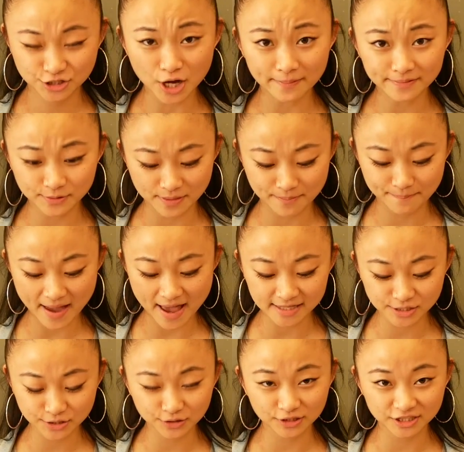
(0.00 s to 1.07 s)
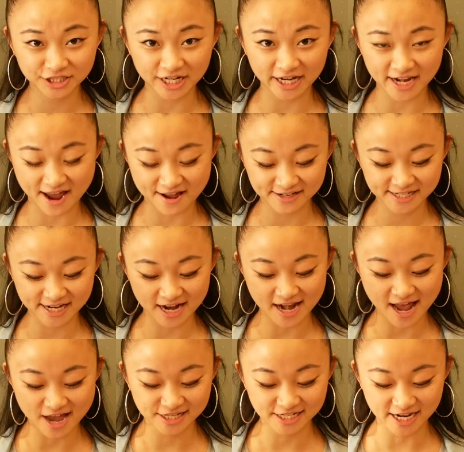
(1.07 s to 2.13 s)
Topped with basil. Check it out, check
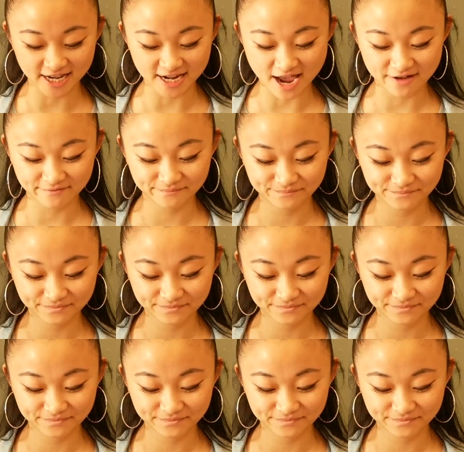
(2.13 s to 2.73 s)
it out, check it out.